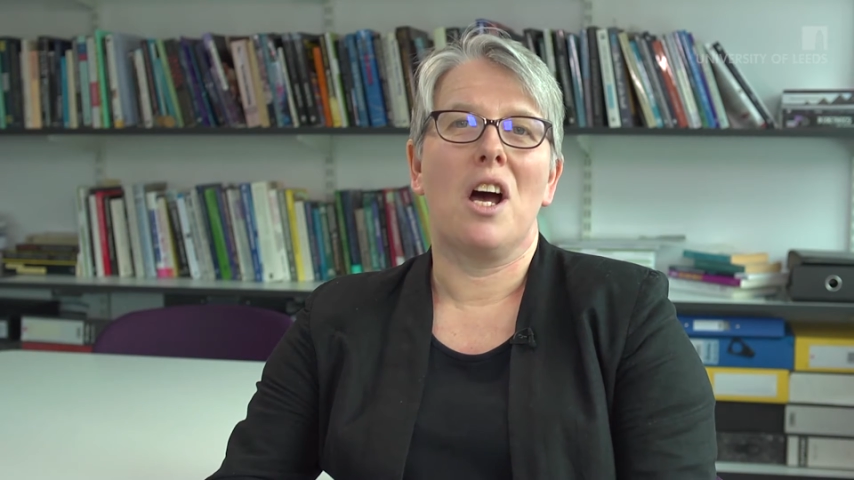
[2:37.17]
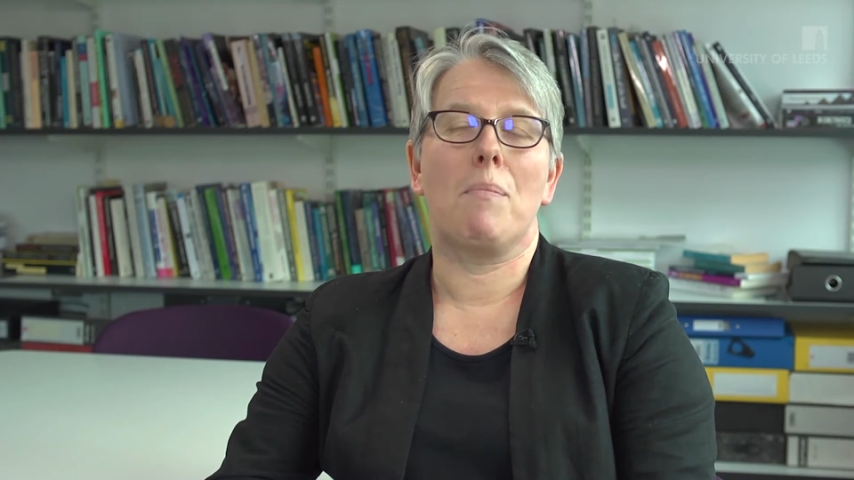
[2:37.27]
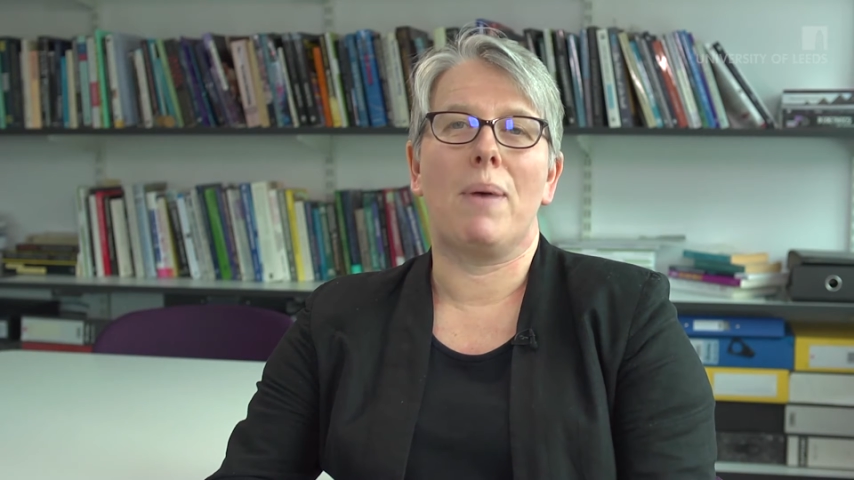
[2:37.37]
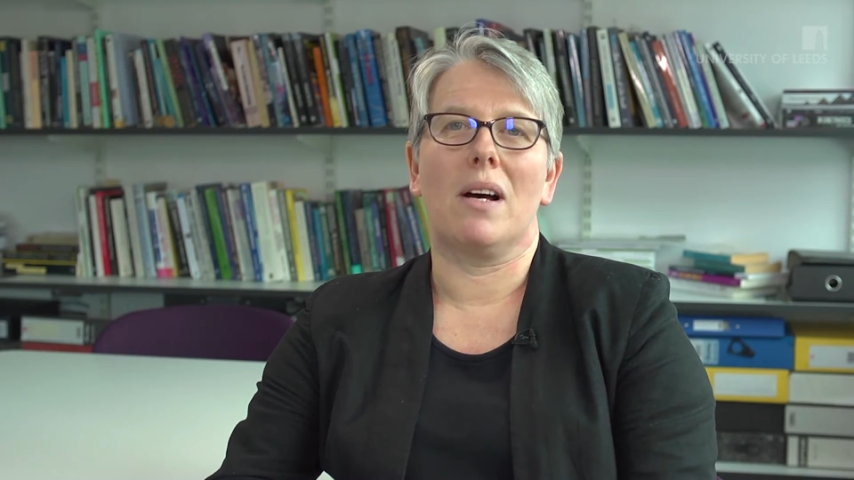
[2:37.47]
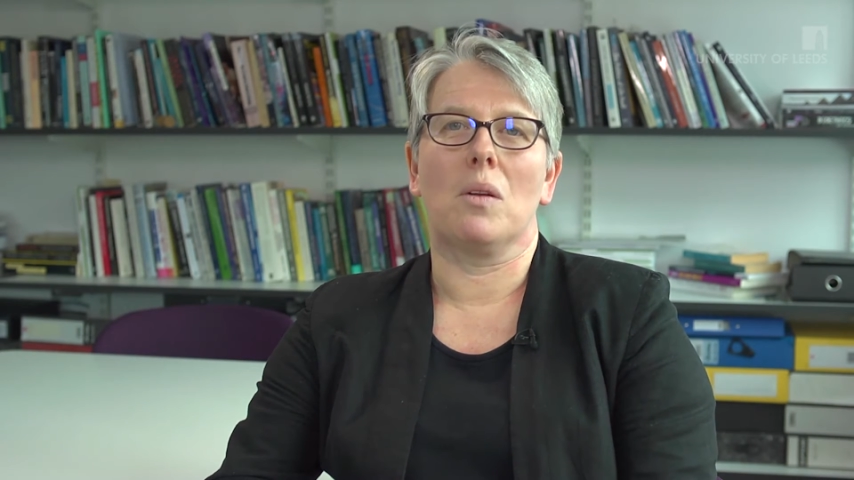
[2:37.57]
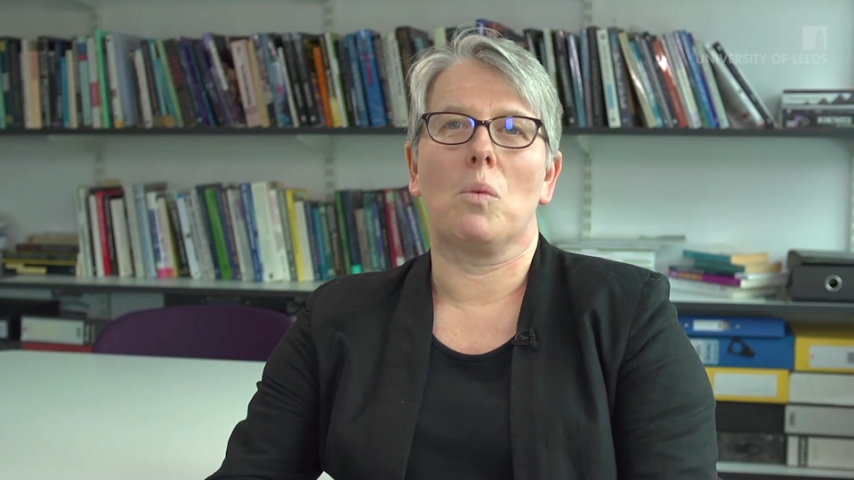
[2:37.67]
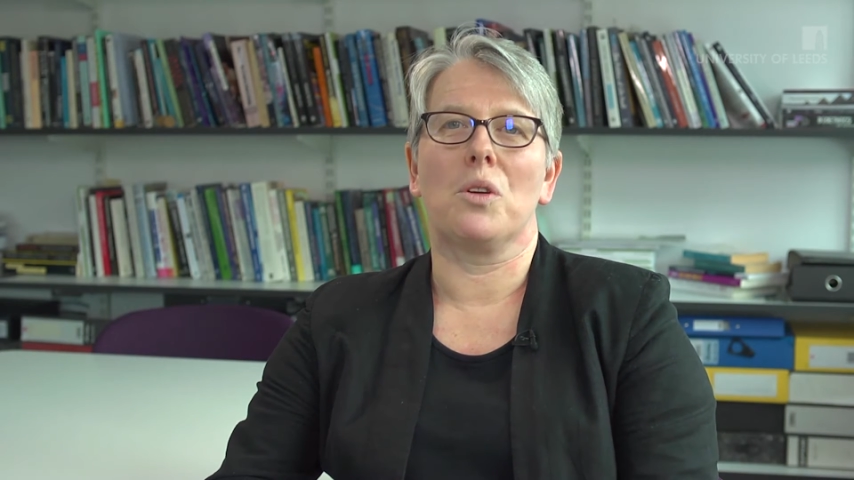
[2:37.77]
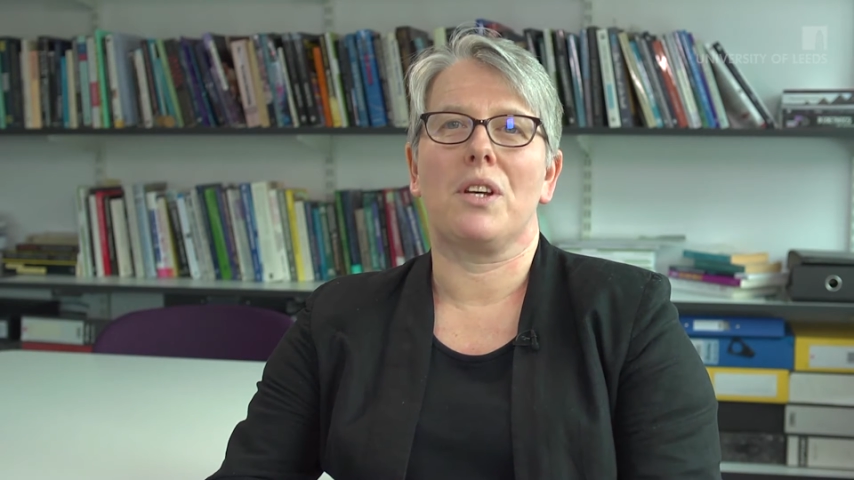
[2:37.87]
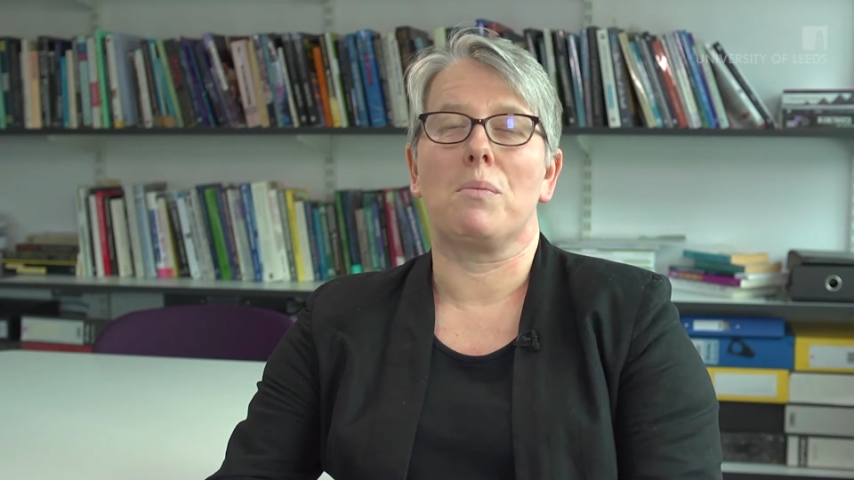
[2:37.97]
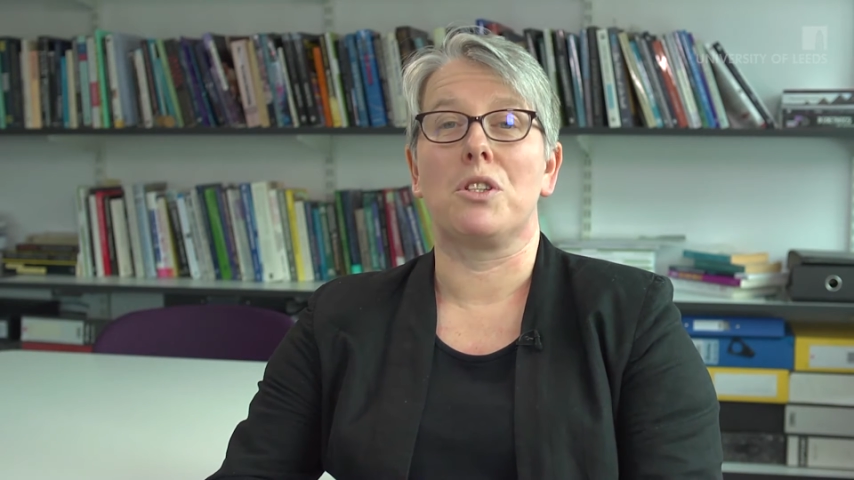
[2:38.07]
about
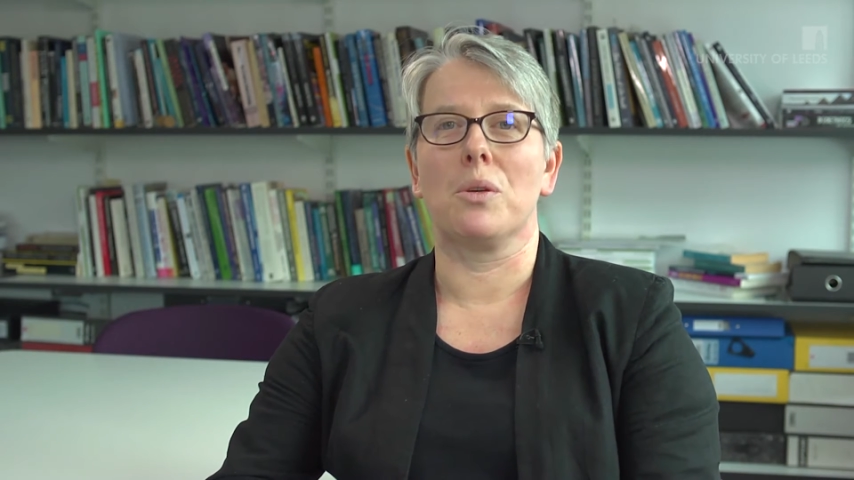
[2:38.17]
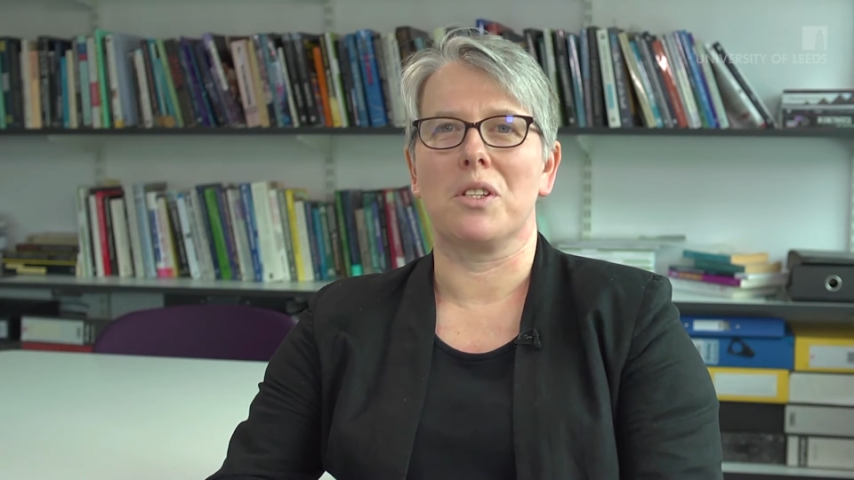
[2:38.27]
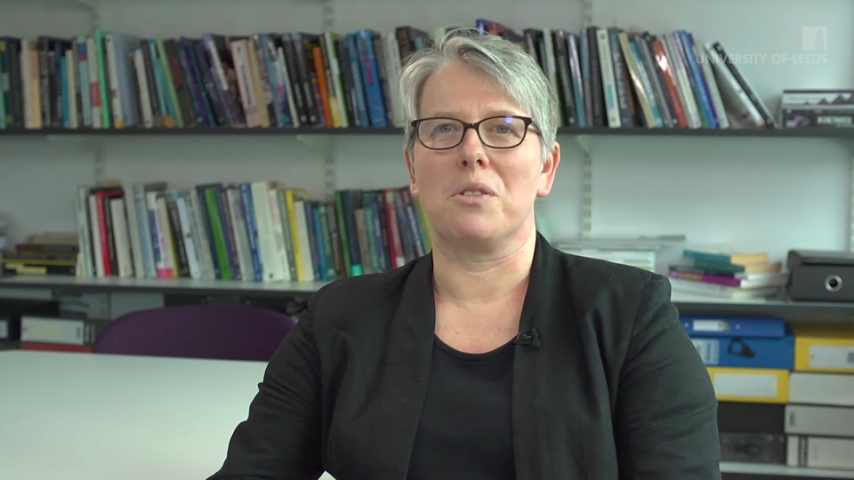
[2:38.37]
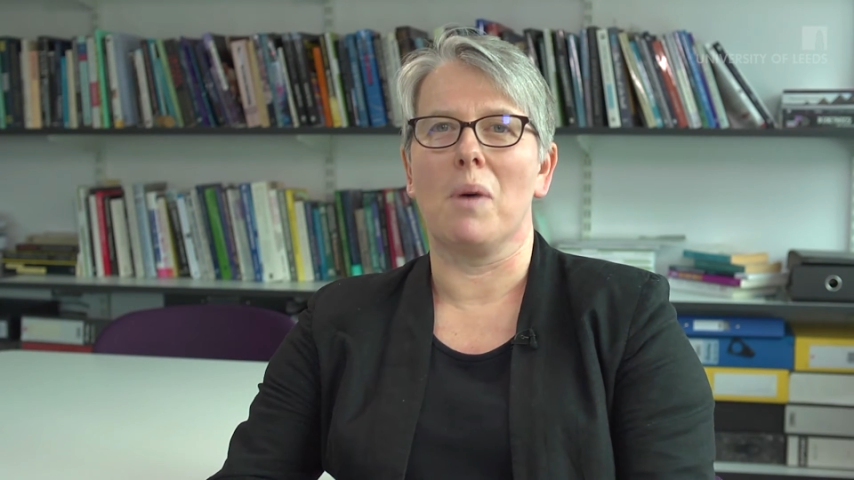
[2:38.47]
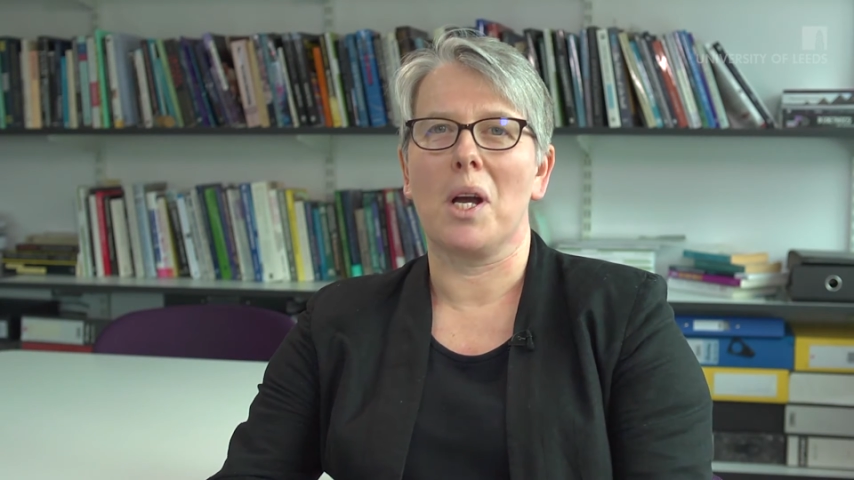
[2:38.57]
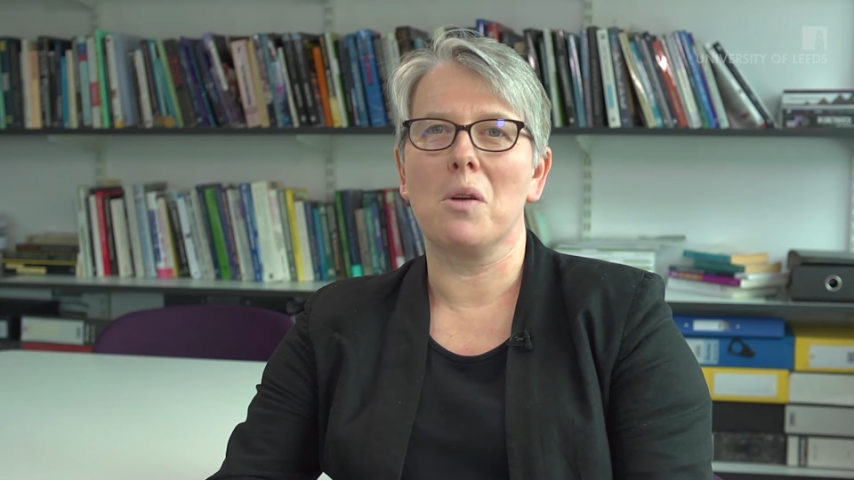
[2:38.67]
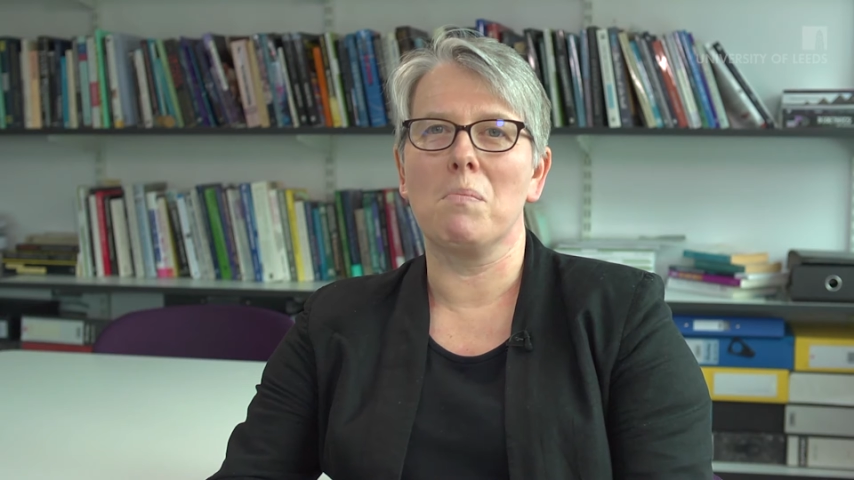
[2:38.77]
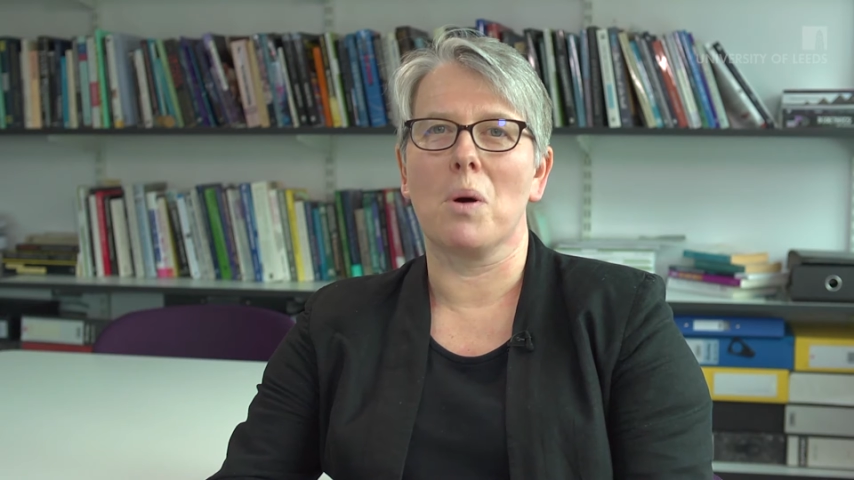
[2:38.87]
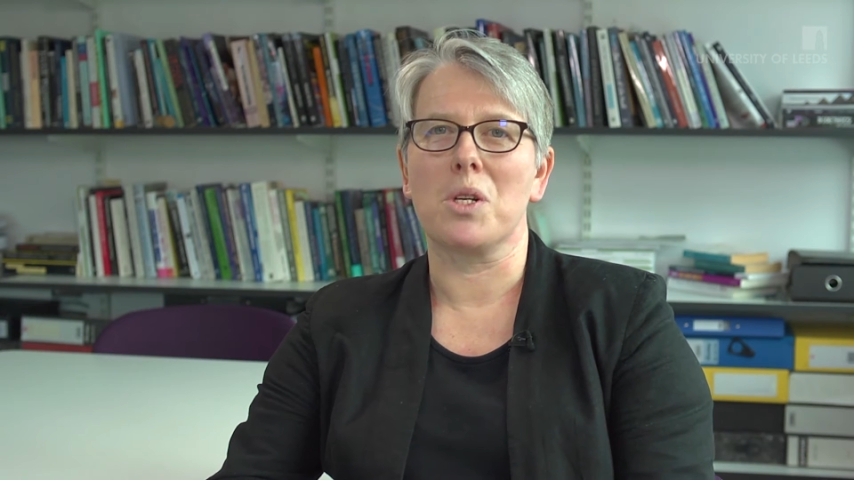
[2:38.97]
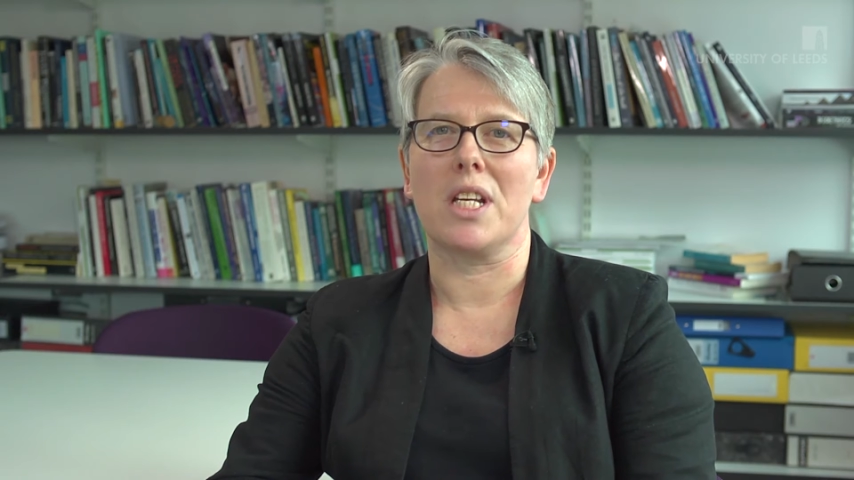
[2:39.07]
what I was doing to my
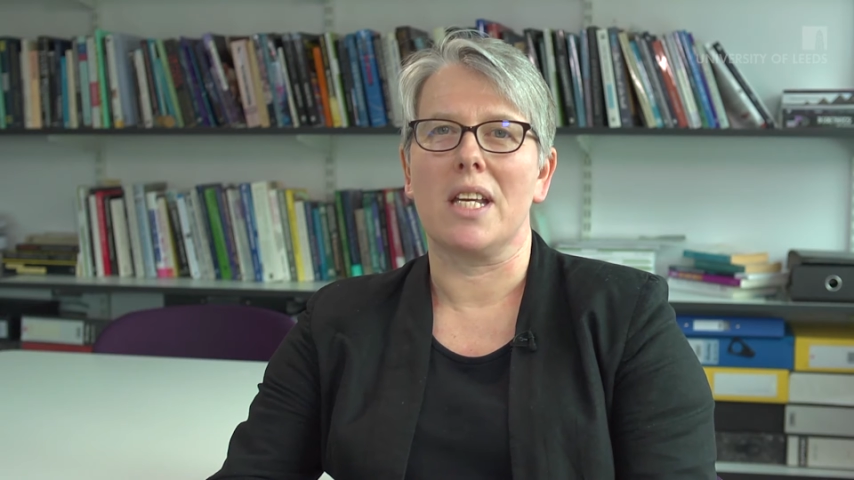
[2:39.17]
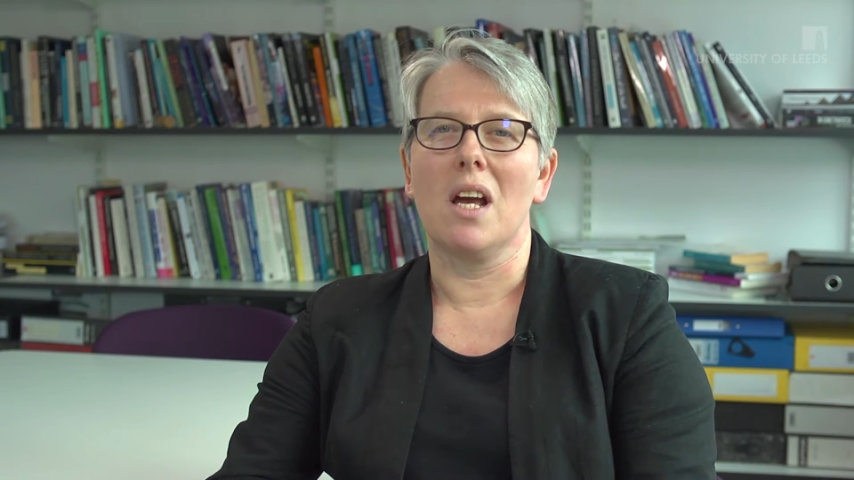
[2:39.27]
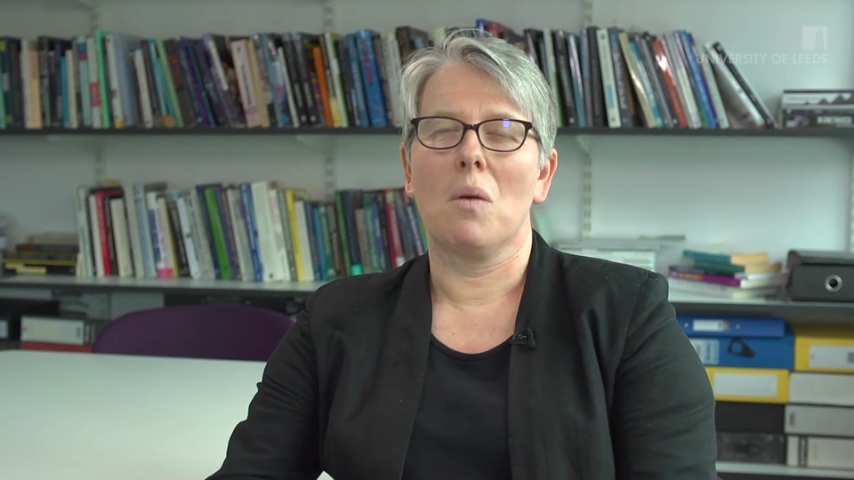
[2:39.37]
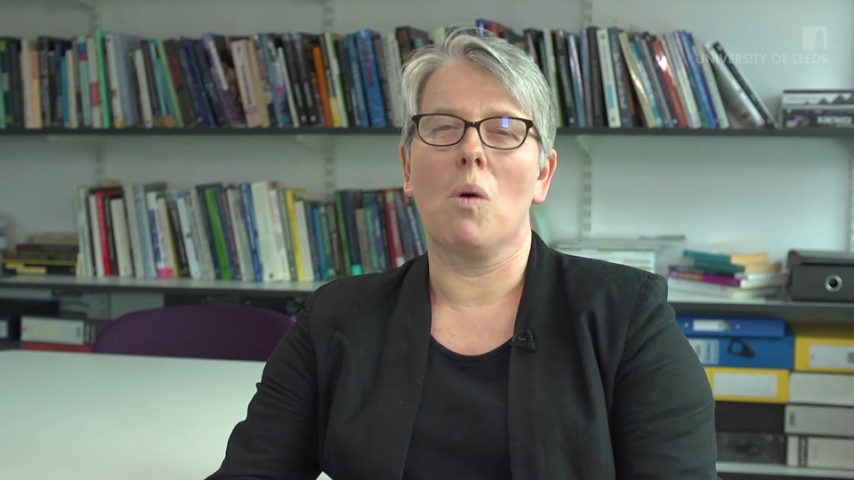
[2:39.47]
own body,